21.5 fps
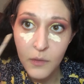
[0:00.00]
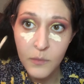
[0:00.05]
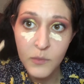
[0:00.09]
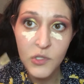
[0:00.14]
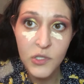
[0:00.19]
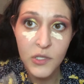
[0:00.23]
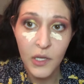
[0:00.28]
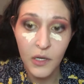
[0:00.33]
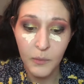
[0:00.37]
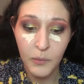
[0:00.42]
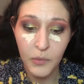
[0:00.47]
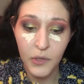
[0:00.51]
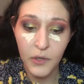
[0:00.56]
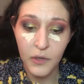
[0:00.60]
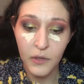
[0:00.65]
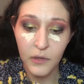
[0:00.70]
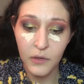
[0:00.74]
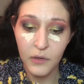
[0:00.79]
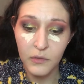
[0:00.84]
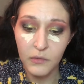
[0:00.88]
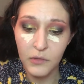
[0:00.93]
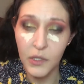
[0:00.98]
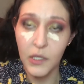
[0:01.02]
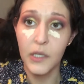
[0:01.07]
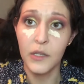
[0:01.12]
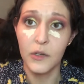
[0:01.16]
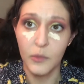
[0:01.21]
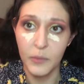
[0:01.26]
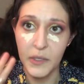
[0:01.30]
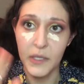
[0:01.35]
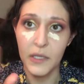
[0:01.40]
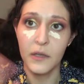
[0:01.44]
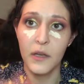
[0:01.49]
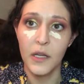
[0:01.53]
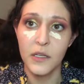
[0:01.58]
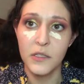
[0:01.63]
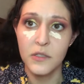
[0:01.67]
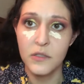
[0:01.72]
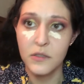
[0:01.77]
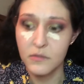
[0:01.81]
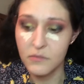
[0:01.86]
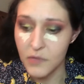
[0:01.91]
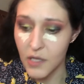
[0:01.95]
Just gonna put a little bit,
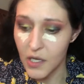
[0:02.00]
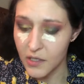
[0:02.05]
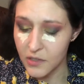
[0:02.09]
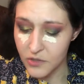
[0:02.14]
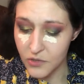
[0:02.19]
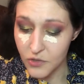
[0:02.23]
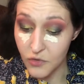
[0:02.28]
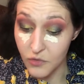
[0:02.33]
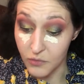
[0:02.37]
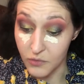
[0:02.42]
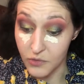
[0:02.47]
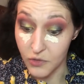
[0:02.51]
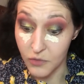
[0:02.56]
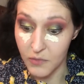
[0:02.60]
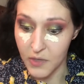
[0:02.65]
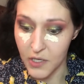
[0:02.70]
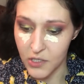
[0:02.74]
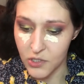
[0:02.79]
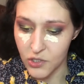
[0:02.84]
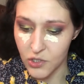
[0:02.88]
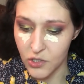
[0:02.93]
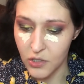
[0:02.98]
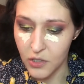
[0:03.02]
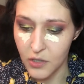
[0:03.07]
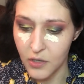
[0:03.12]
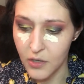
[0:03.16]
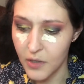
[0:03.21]
not too much.